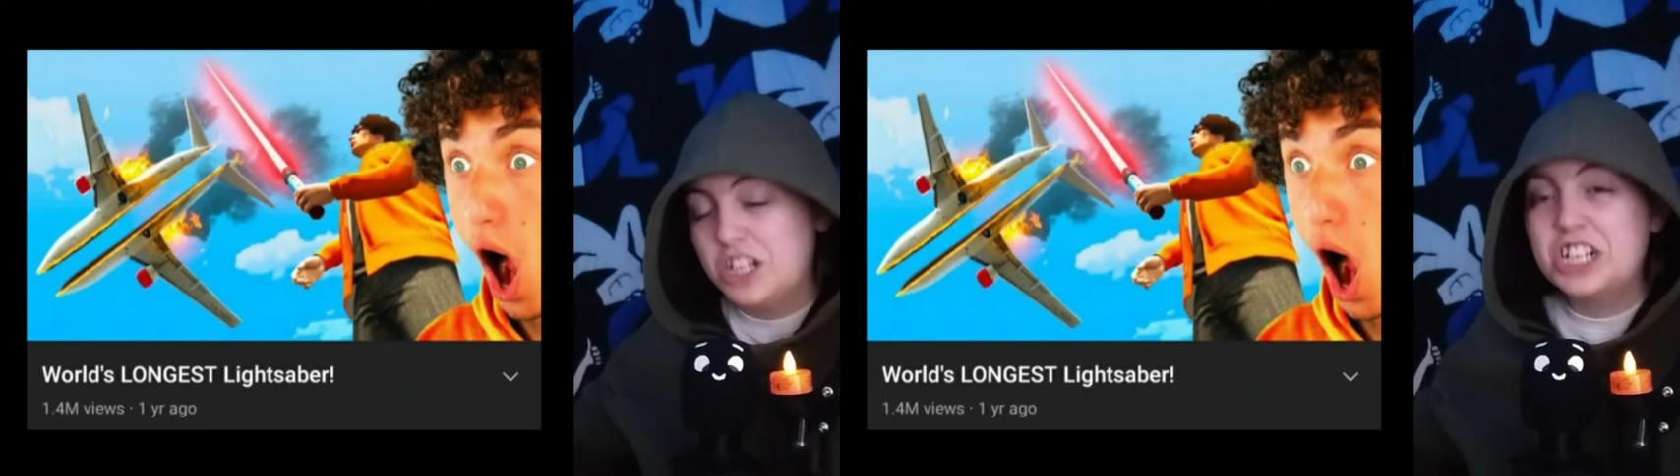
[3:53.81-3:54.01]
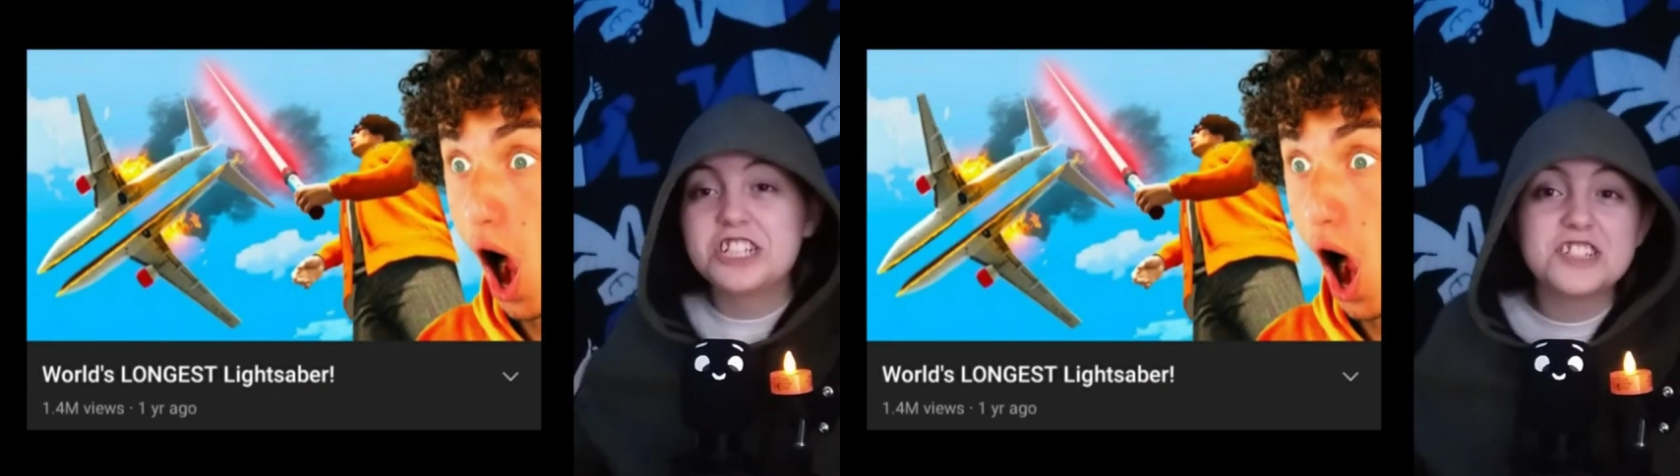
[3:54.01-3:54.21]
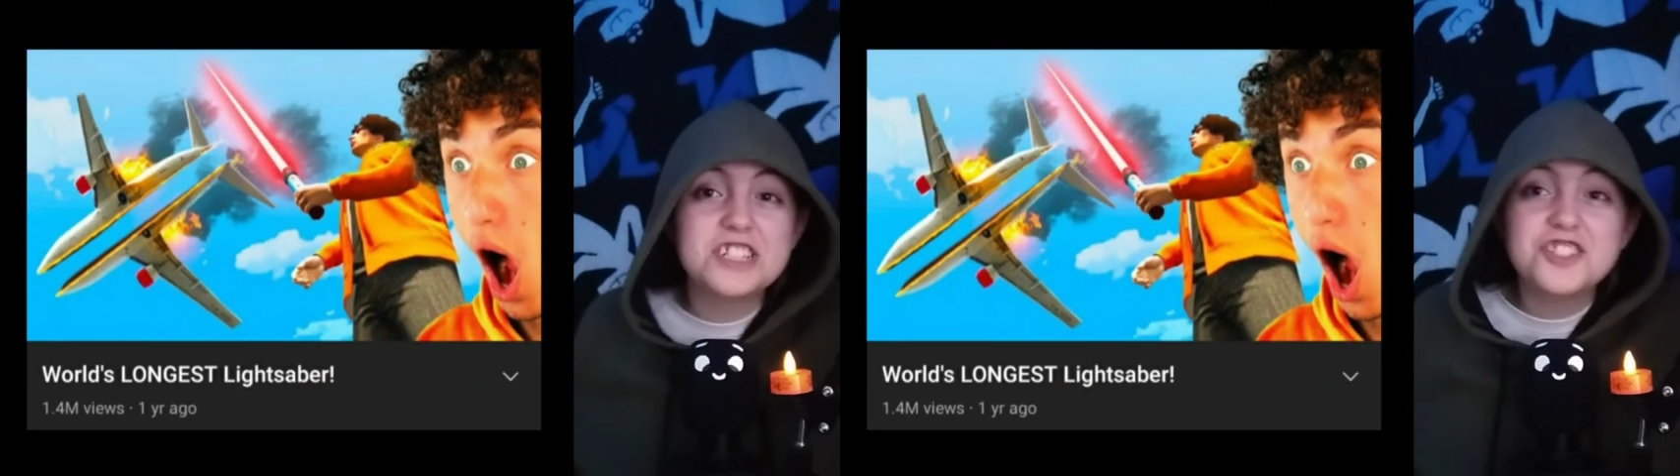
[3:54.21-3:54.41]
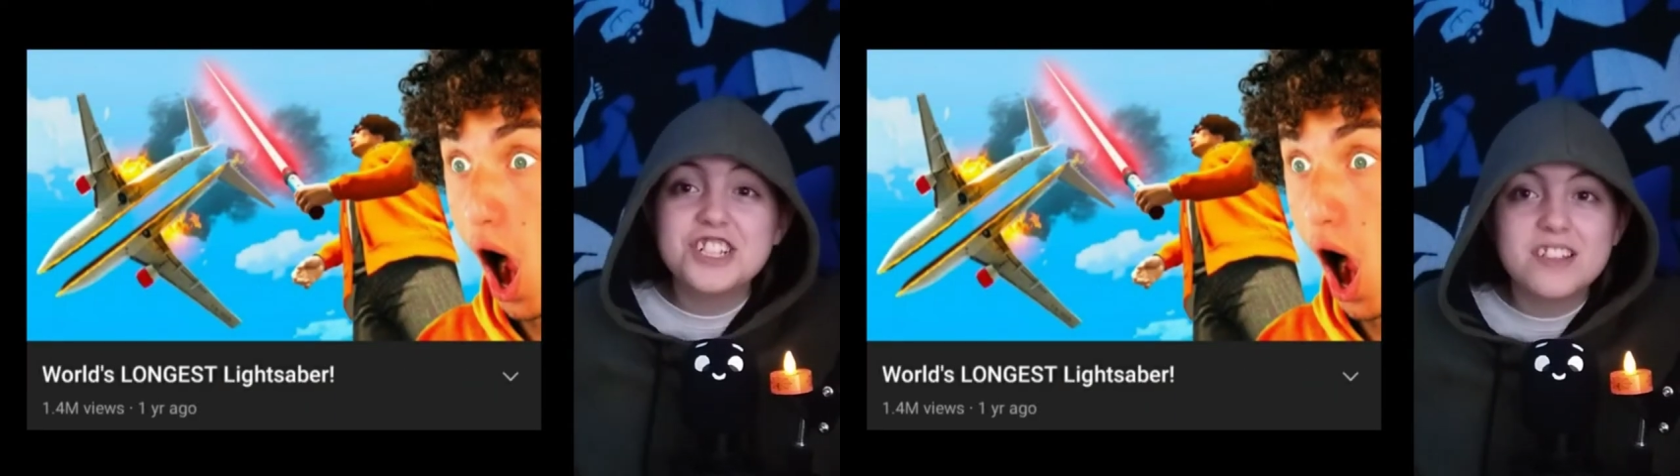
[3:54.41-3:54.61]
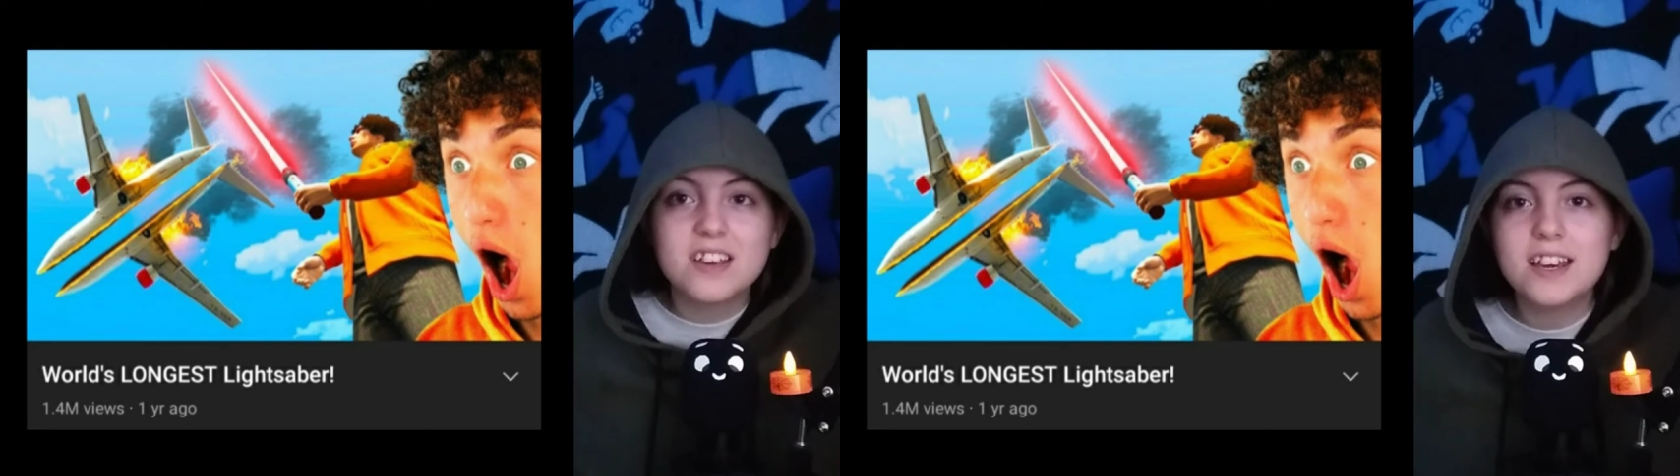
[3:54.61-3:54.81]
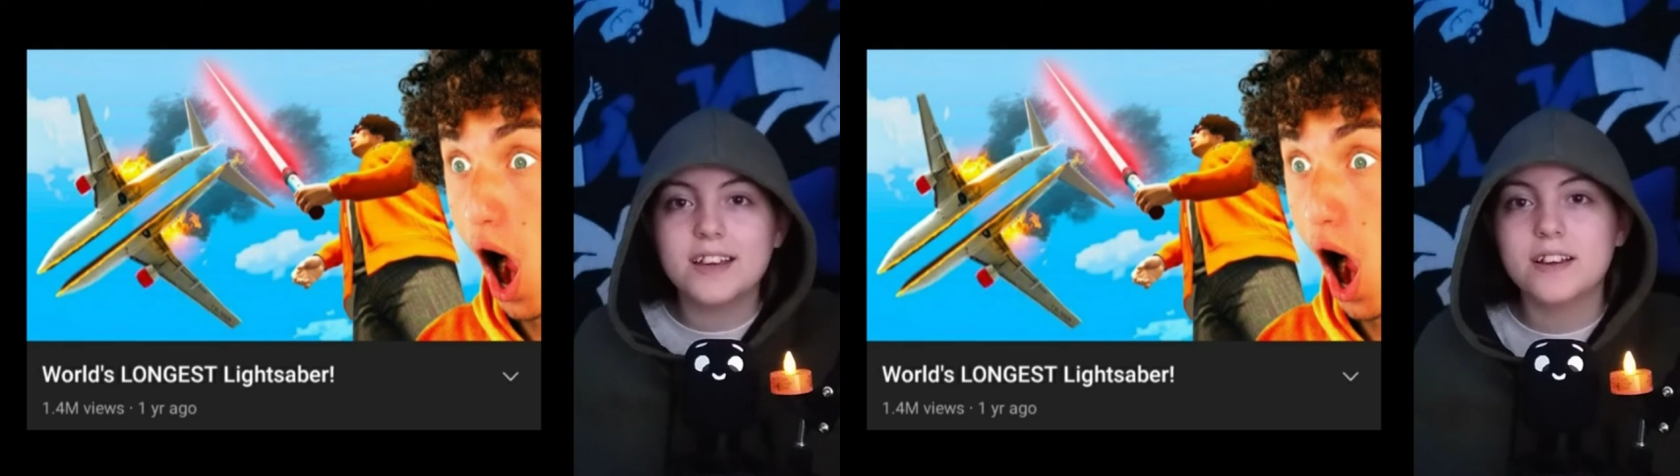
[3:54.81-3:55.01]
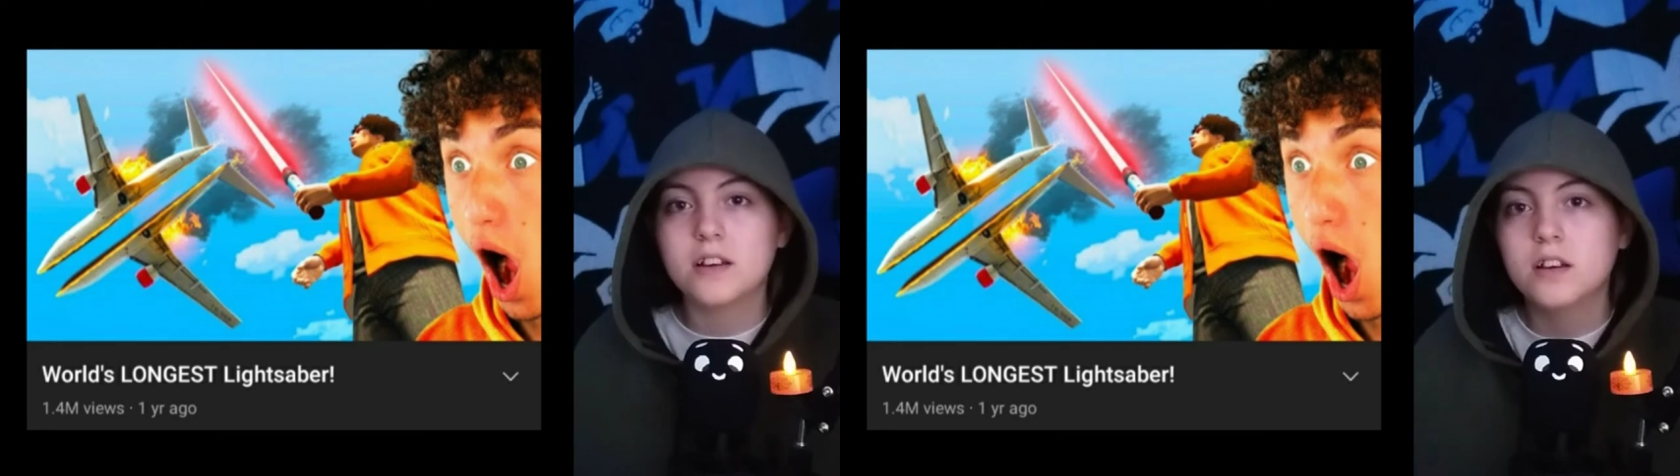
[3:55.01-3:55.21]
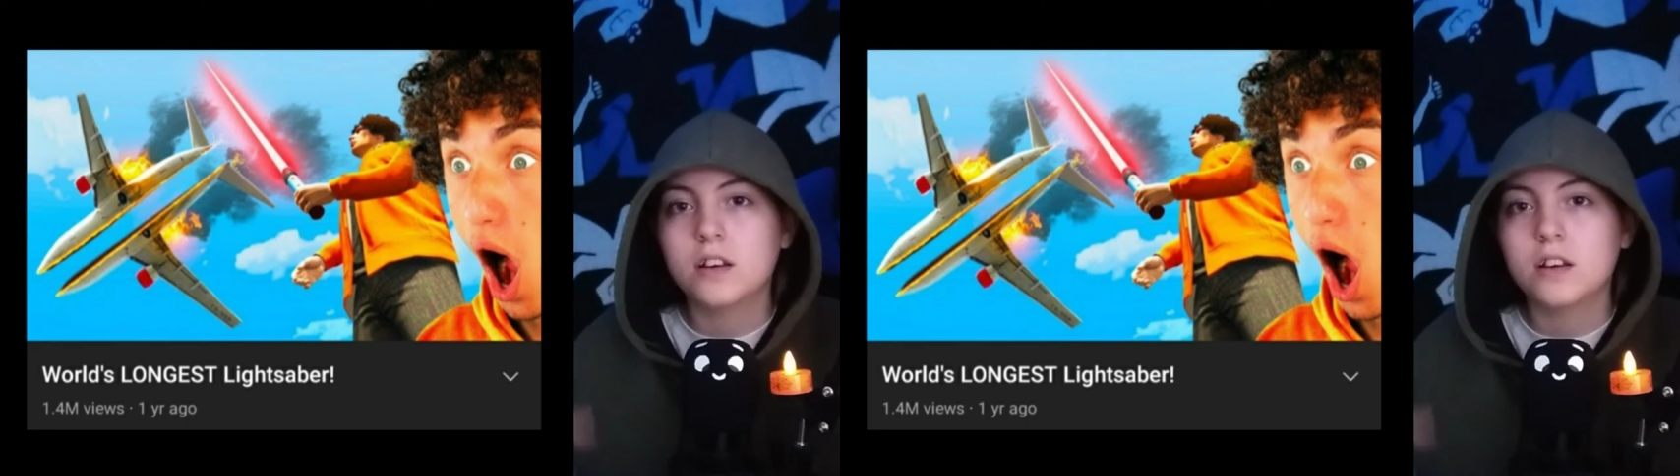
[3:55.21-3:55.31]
his is in GTA.